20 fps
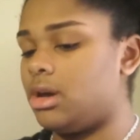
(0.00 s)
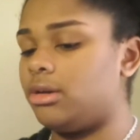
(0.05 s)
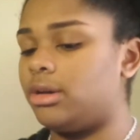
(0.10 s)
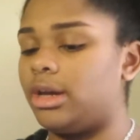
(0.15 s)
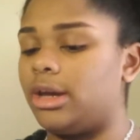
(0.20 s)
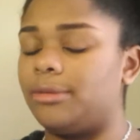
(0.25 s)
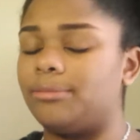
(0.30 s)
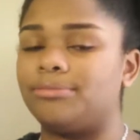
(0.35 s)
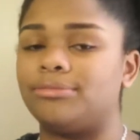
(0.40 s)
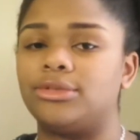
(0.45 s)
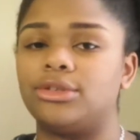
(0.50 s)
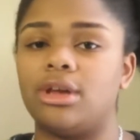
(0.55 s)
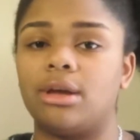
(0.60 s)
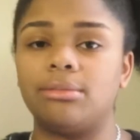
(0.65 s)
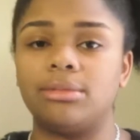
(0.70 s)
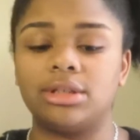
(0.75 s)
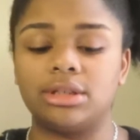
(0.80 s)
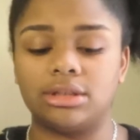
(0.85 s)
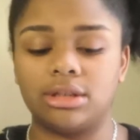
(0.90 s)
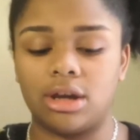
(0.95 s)
Okay, so
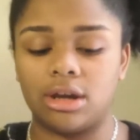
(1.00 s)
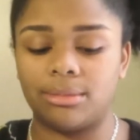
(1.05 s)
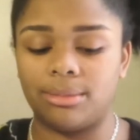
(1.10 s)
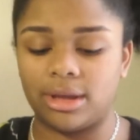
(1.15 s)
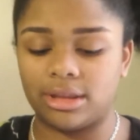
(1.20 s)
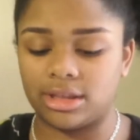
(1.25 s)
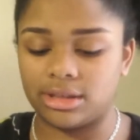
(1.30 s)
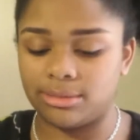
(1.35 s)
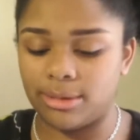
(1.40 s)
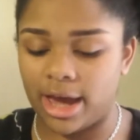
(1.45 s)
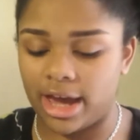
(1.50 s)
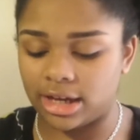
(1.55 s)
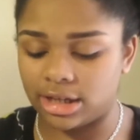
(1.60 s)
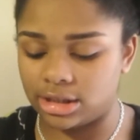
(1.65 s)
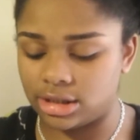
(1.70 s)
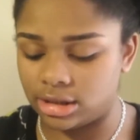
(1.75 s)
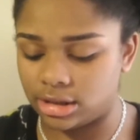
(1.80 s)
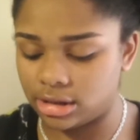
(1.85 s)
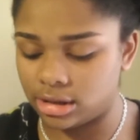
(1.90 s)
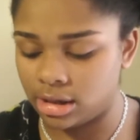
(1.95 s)
I'm going to talk about this
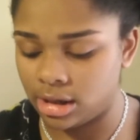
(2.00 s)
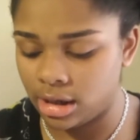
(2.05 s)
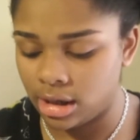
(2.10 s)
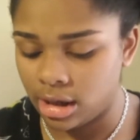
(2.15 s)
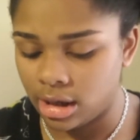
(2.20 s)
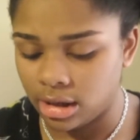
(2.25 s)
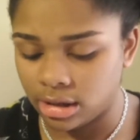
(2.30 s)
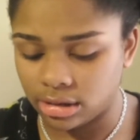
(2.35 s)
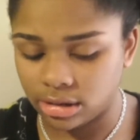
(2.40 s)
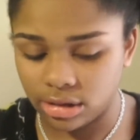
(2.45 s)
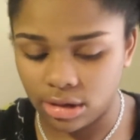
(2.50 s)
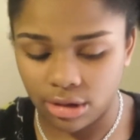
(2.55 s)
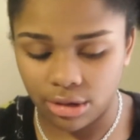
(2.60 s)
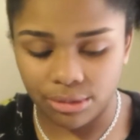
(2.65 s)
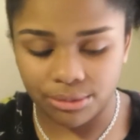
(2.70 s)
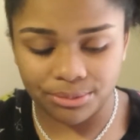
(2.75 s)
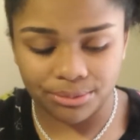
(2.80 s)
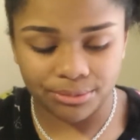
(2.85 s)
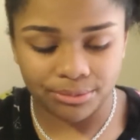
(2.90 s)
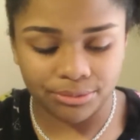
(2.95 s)
packaging.
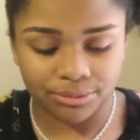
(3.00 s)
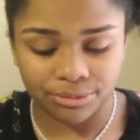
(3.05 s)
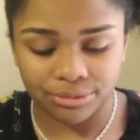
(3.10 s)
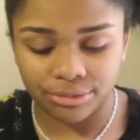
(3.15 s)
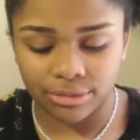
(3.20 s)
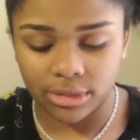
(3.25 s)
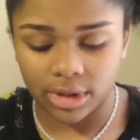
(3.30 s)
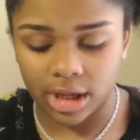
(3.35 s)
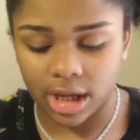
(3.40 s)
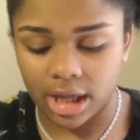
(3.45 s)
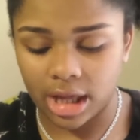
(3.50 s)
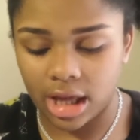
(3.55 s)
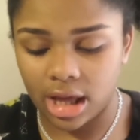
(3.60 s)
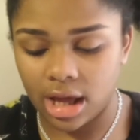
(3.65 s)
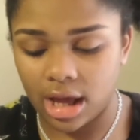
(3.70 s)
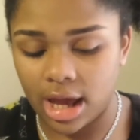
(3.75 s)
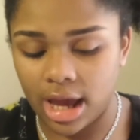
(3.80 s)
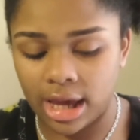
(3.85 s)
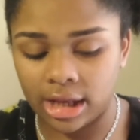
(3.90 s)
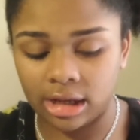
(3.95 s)
So,
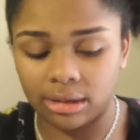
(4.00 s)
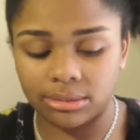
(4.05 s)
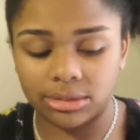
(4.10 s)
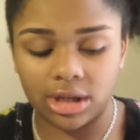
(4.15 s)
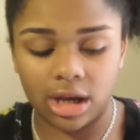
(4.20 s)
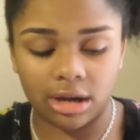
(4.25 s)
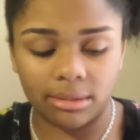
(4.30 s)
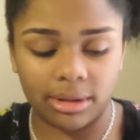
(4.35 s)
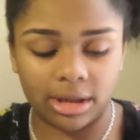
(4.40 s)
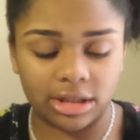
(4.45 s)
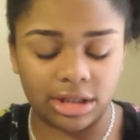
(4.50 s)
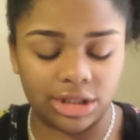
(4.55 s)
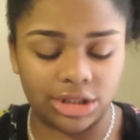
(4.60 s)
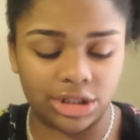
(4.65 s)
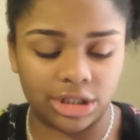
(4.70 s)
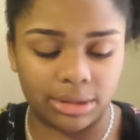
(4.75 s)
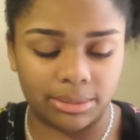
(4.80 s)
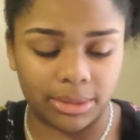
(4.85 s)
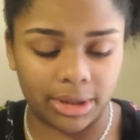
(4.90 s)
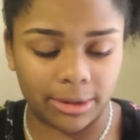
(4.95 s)
and I'm talking about its
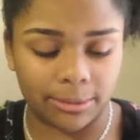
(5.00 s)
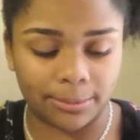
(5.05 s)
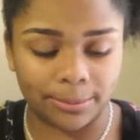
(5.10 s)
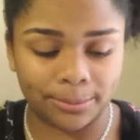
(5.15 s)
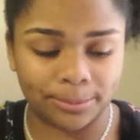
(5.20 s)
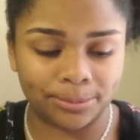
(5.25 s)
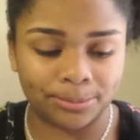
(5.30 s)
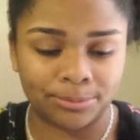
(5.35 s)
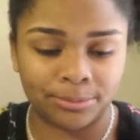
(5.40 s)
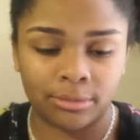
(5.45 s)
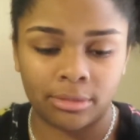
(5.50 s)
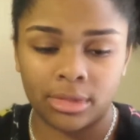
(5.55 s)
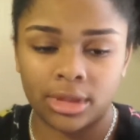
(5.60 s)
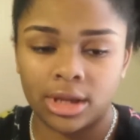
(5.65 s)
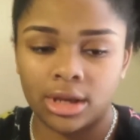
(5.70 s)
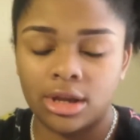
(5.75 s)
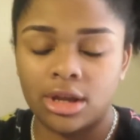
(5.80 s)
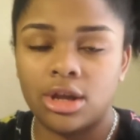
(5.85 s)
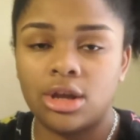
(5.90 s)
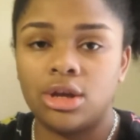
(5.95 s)
shipping.
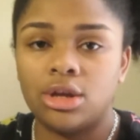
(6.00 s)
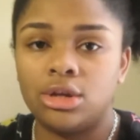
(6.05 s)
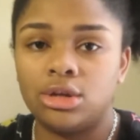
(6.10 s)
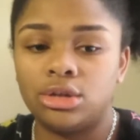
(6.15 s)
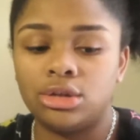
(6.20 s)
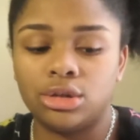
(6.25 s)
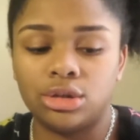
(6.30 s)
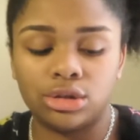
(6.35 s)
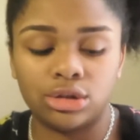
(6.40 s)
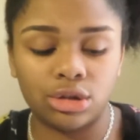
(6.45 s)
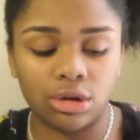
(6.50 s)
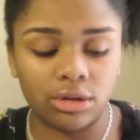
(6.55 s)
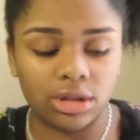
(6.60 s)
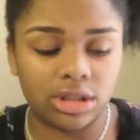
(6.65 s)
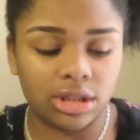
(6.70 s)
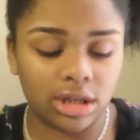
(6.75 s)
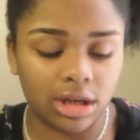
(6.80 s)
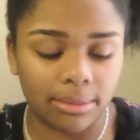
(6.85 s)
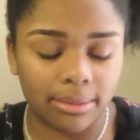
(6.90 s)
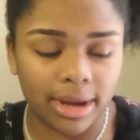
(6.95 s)
So
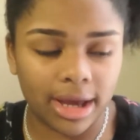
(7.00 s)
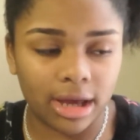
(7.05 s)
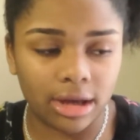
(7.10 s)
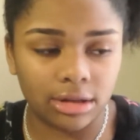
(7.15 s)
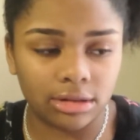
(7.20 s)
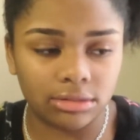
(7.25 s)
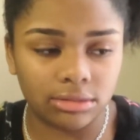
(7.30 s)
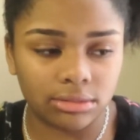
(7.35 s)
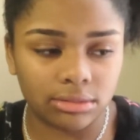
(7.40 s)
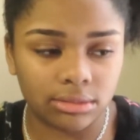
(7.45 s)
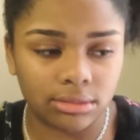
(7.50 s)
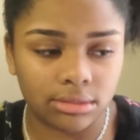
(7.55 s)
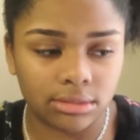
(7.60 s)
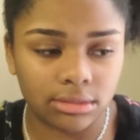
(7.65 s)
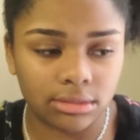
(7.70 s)
it took about